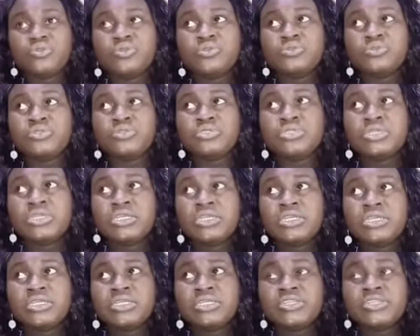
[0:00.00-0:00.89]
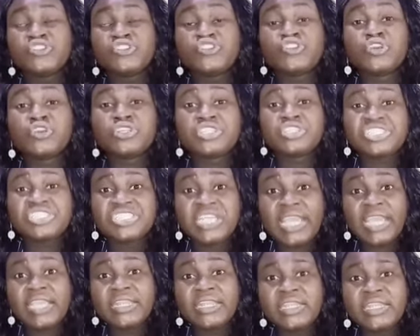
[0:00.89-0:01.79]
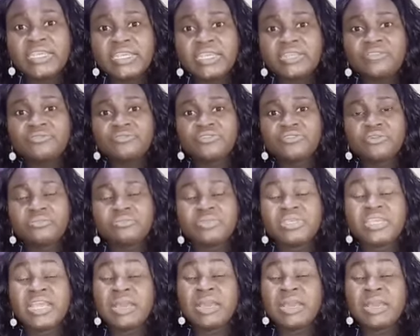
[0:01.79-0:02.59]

Would the sun shine again for me?